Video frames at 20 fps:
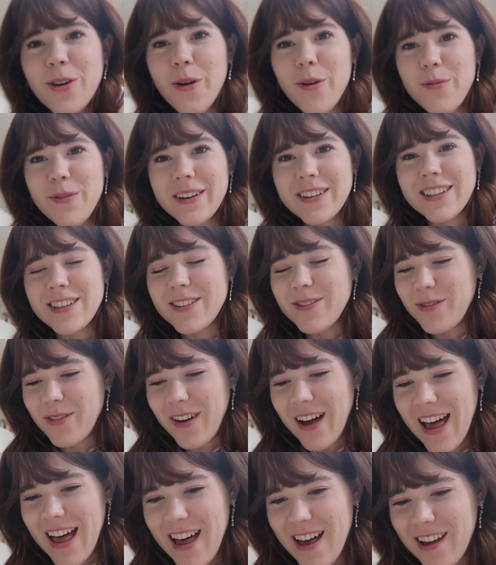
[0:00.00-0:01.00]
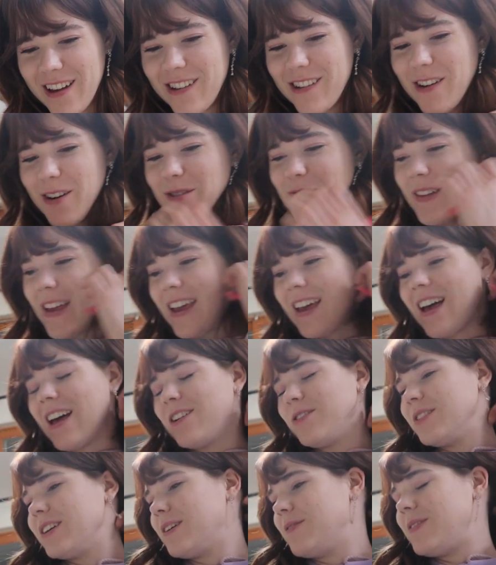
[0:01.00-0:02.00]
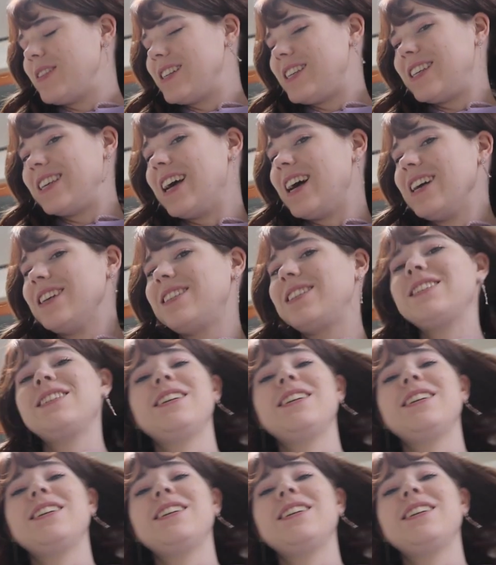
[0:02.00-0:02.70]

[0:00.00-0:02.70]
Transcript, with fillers: this TOPIK? Wow, oh my gosh, we got BTS